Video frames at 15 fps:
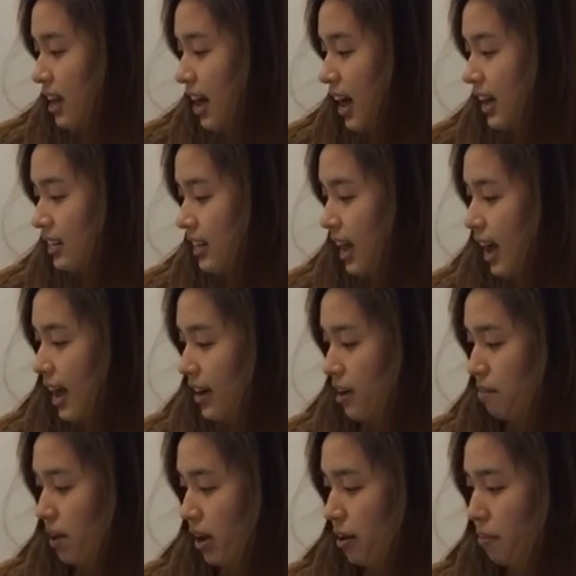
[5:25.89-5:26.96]
has a higher
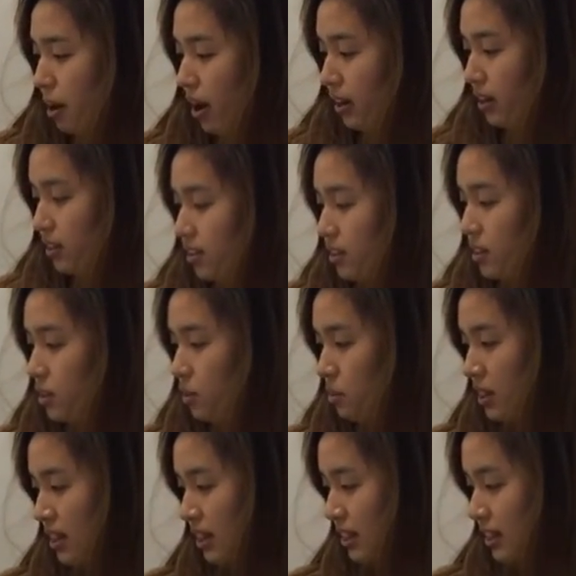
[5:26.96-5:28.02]
amount of particles
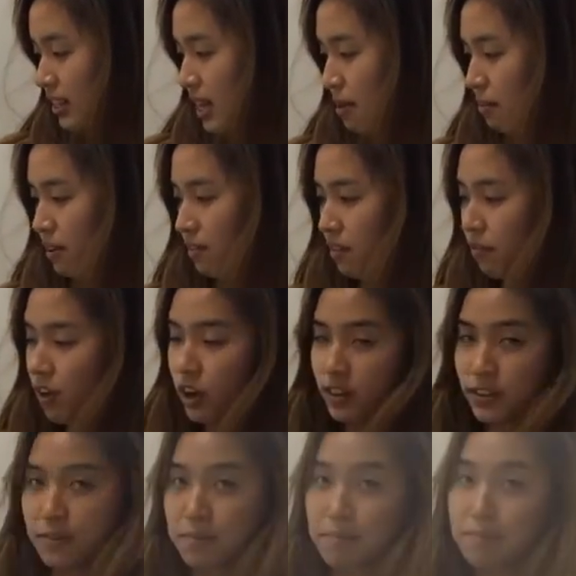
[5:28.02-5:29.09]
within the same given volume.